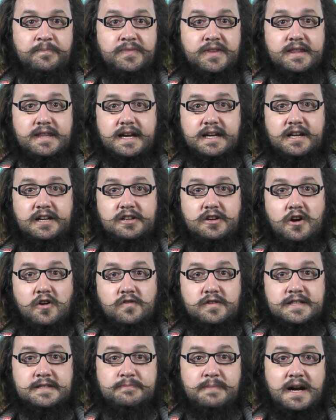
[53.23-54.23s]
that can
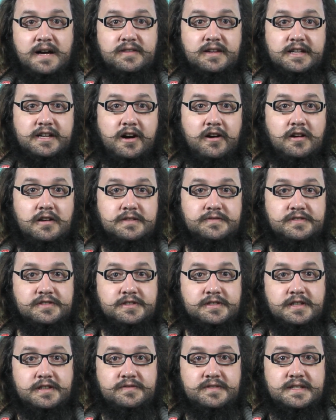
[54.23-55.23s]
correspond to calls for
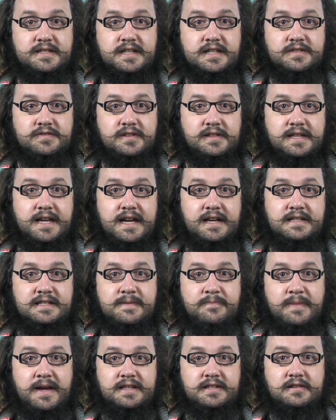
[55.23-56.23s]
services related to
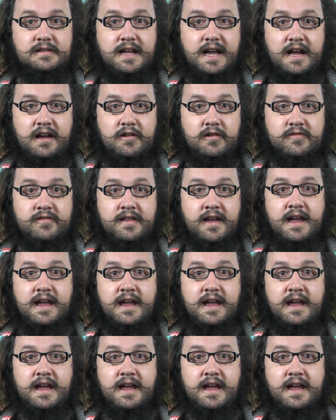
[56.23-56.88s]
mental health